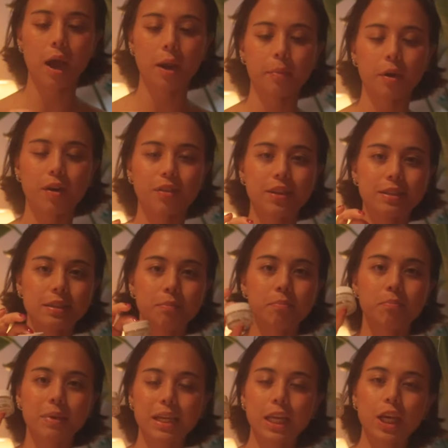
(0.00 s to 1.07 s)
I brought this
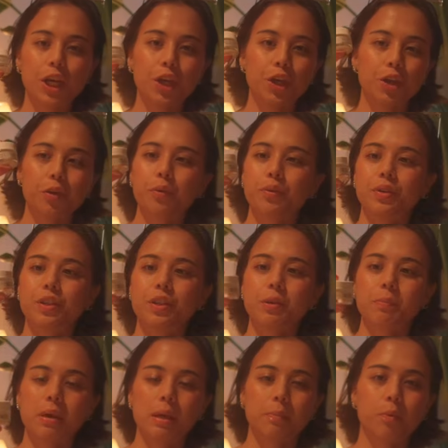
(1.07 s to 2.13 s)
mini Youth to the
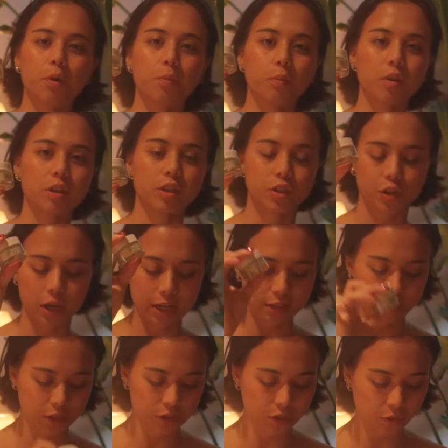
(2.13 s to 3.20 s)
People
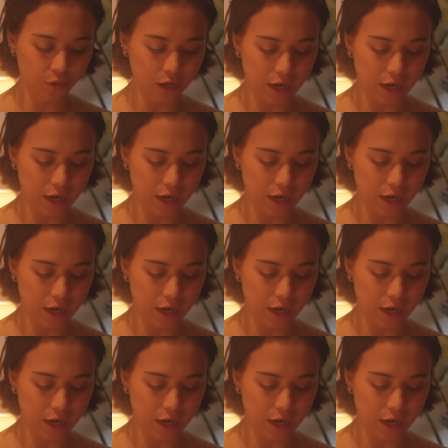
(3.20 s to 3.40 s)
moisturizer so that